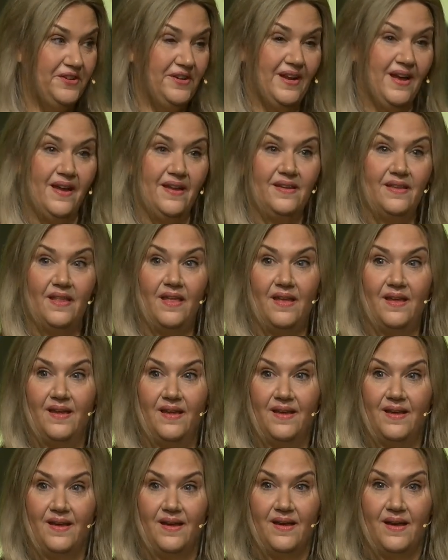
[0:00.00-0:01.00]
or not,
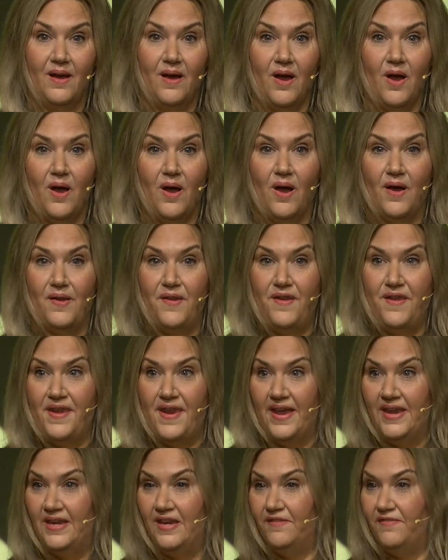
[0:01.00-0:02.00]

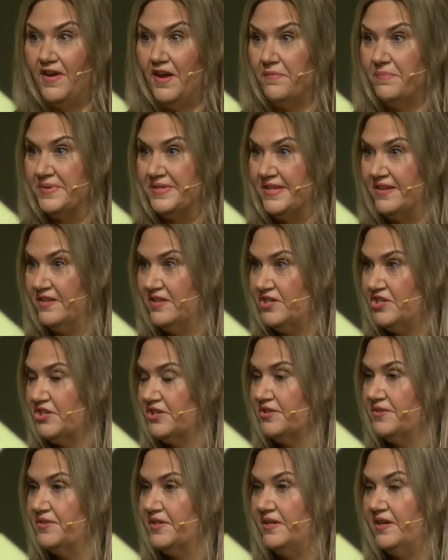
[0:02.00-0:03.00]
95% of the
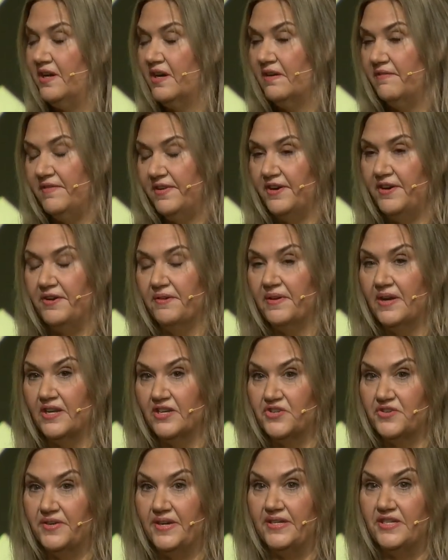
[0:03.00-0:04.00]
children in our very own
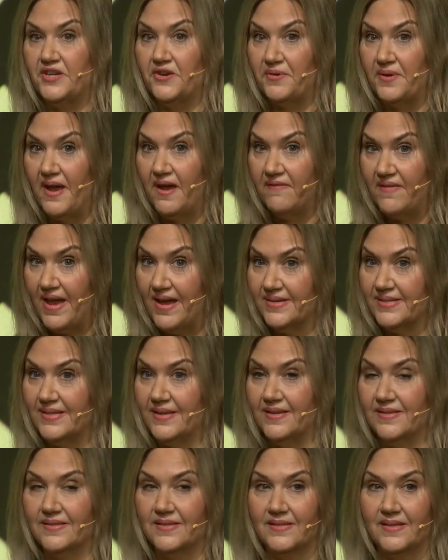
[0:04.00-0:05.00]
country don't have
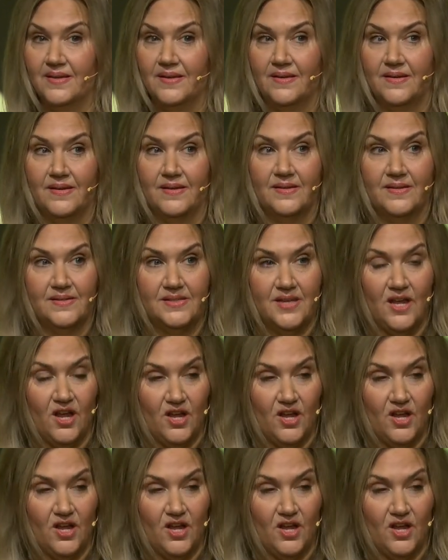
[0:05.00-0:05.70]
access to